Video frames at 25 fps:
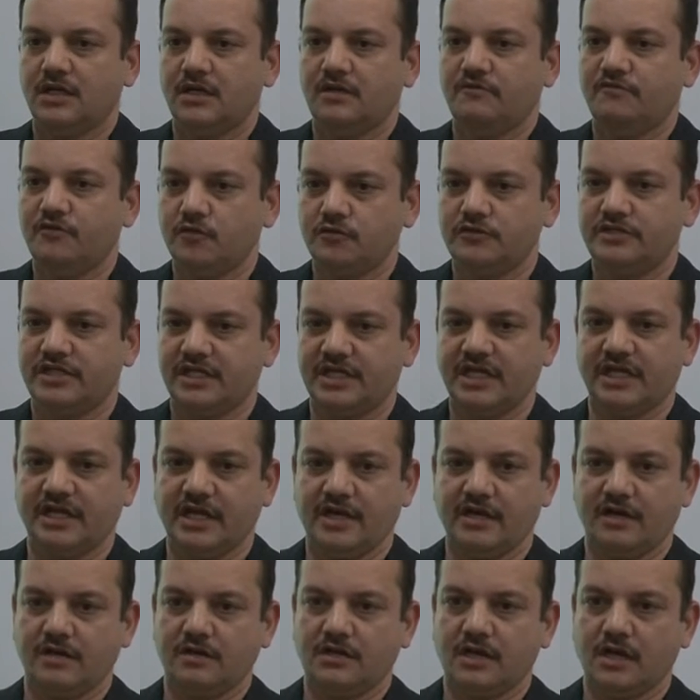If you're
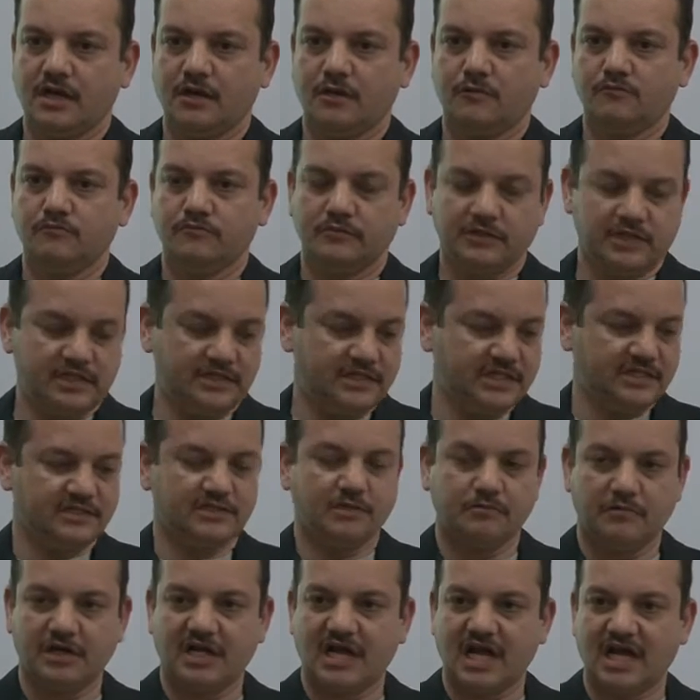sitting here, this
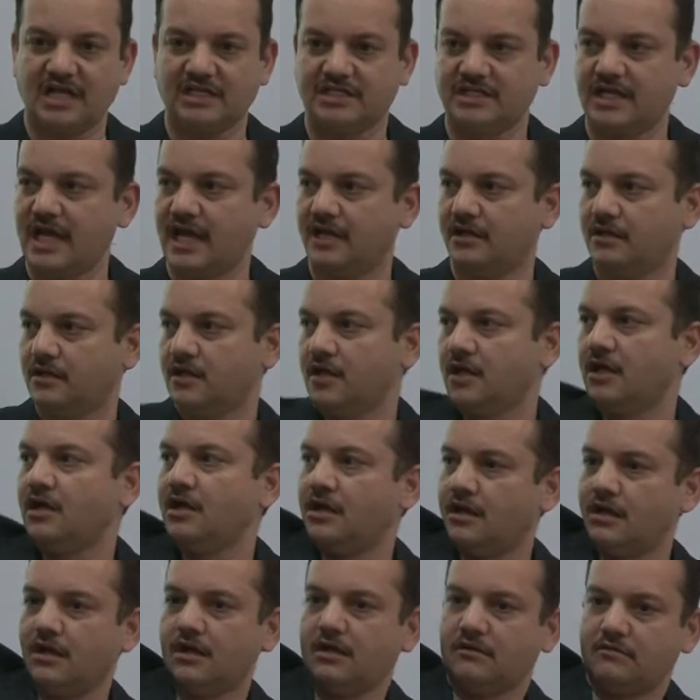is the barrage, and
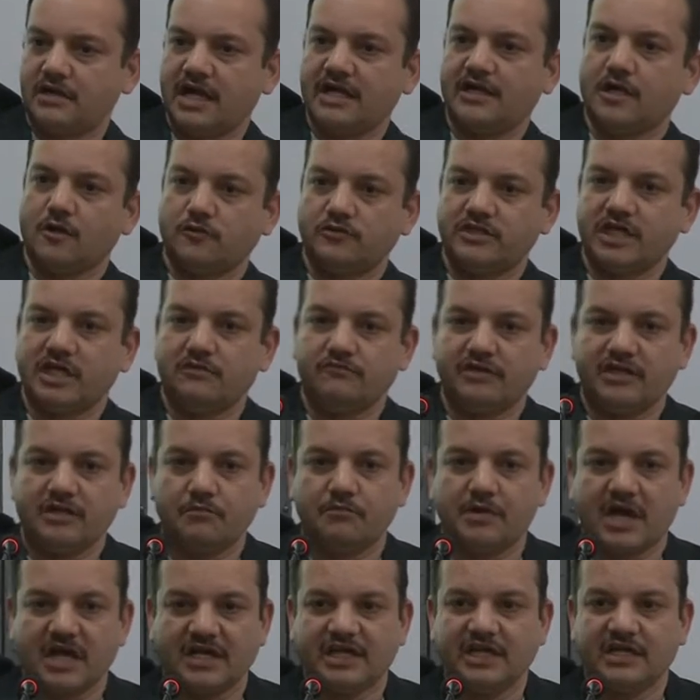right outside where
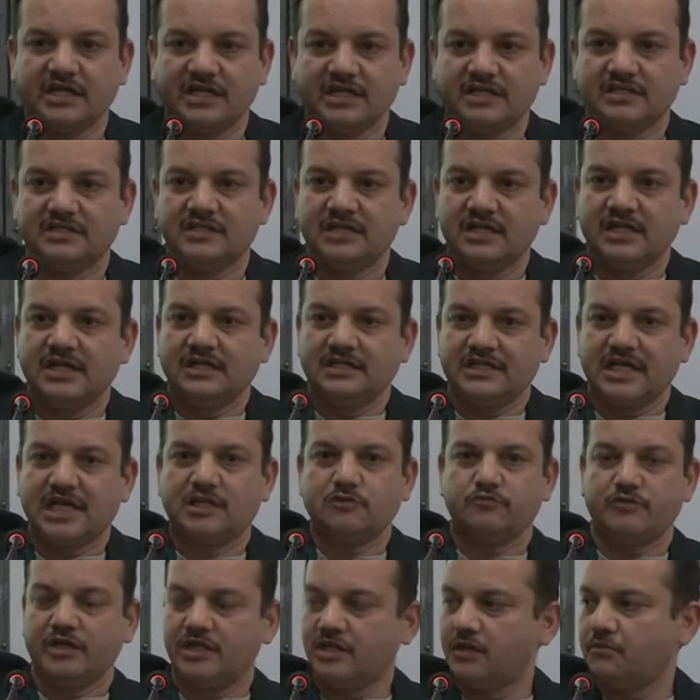the parking is,
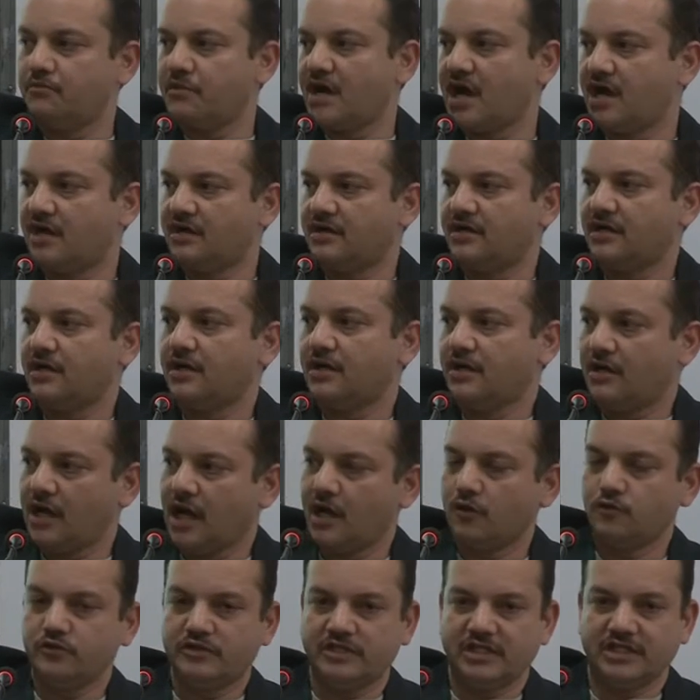that's where the power
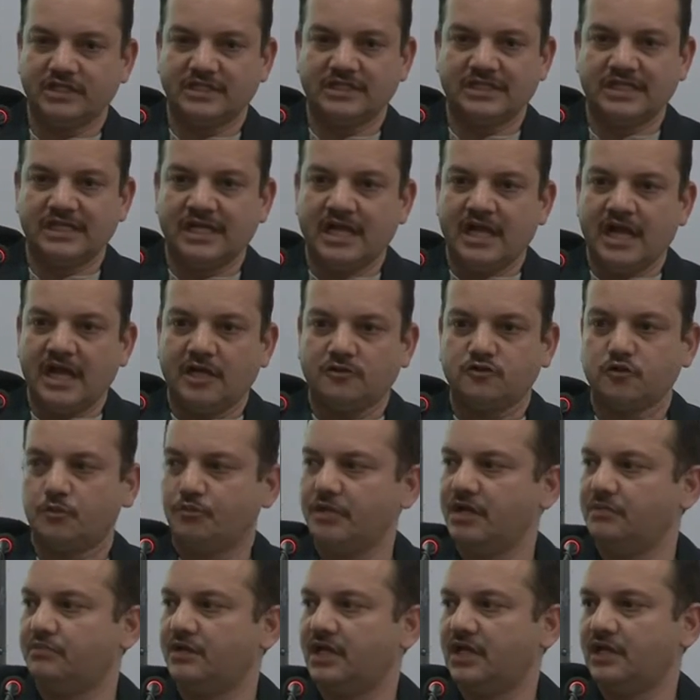house is. So
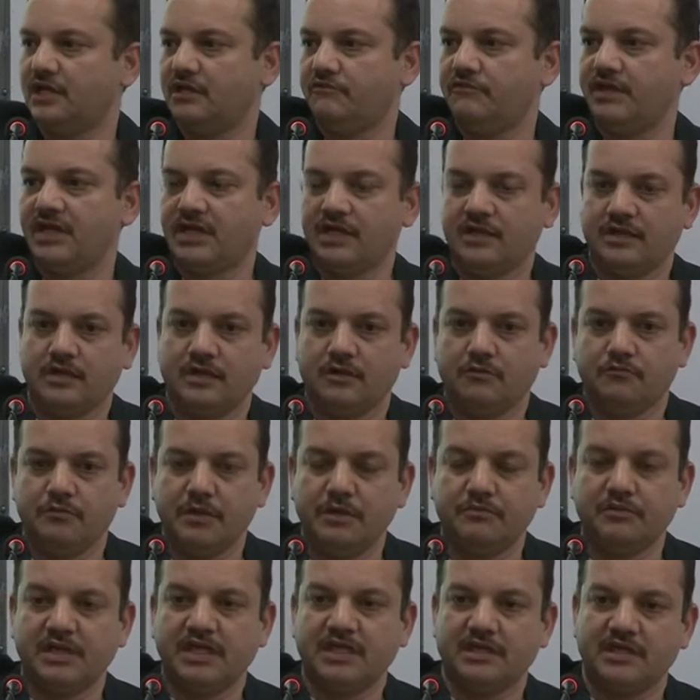people living in
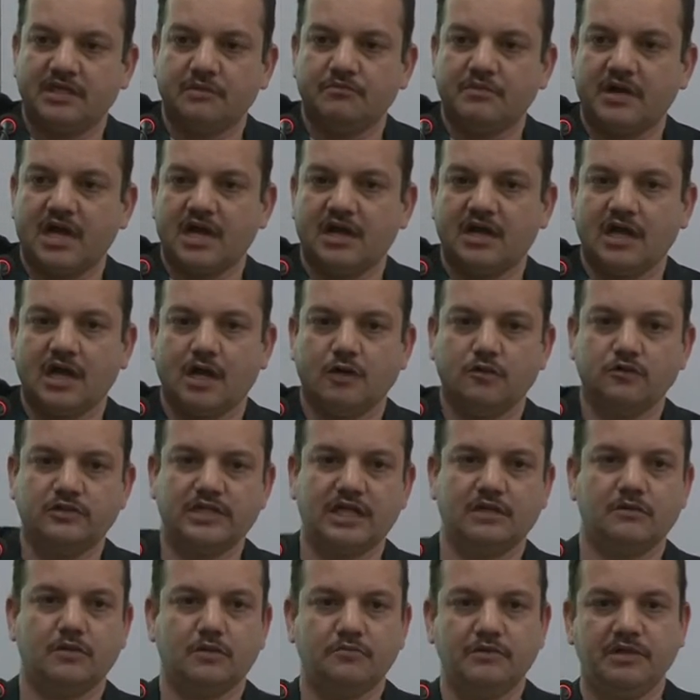the power
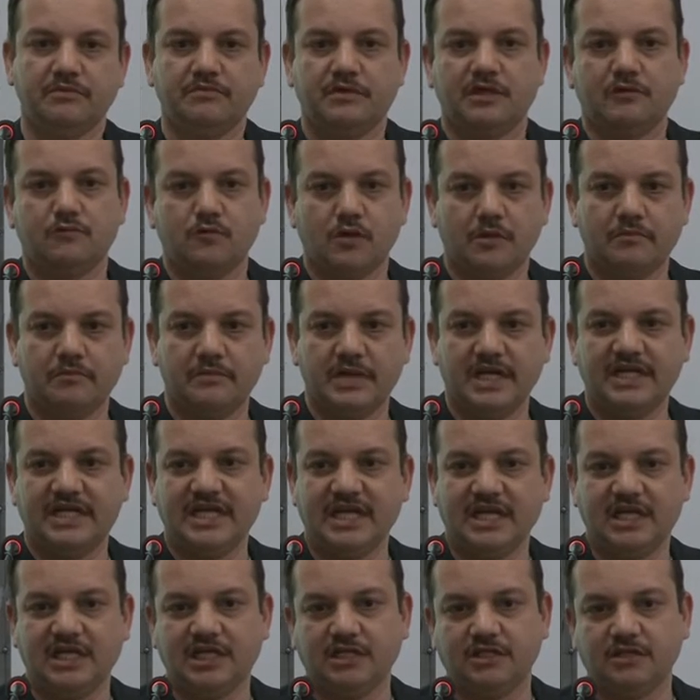house and the people who are
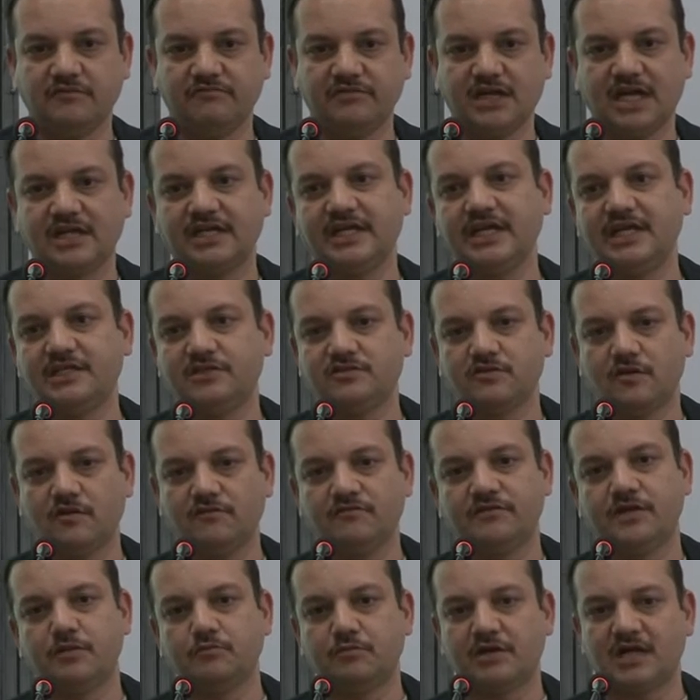maintaining the floodgates
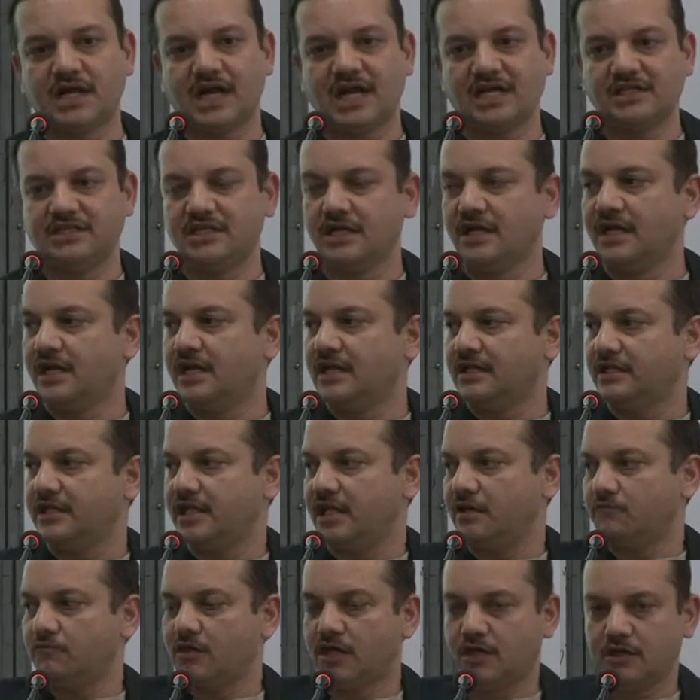of the barrage,
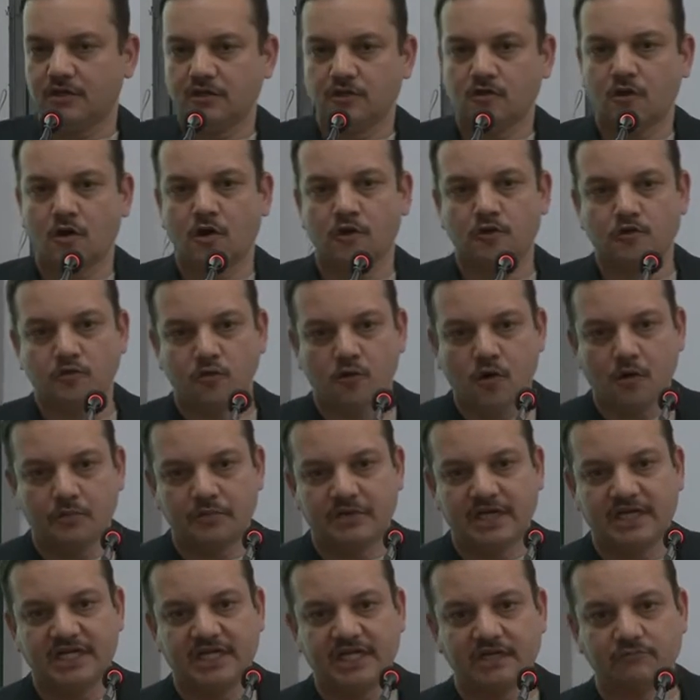they were not
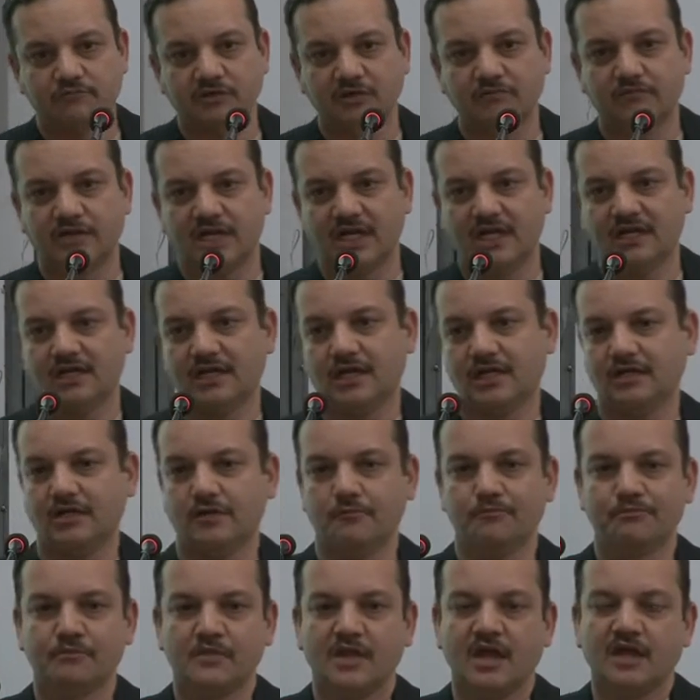cooperating with one
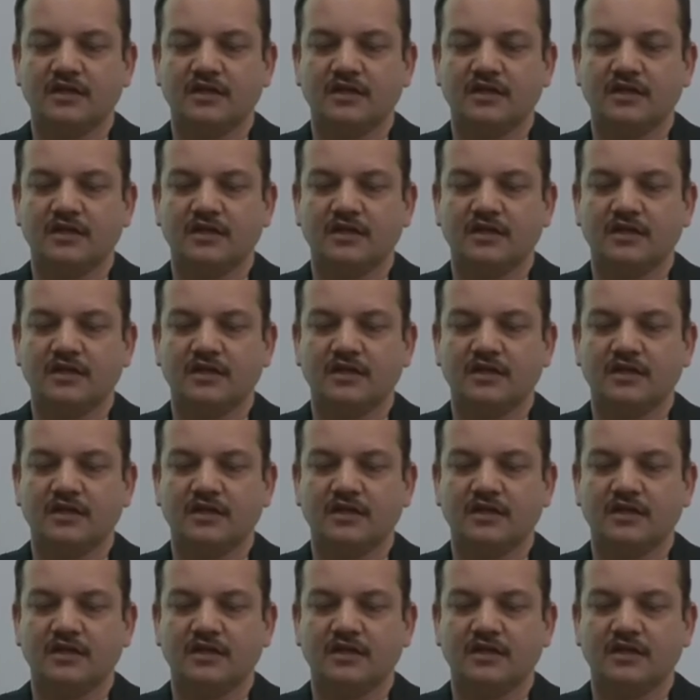another.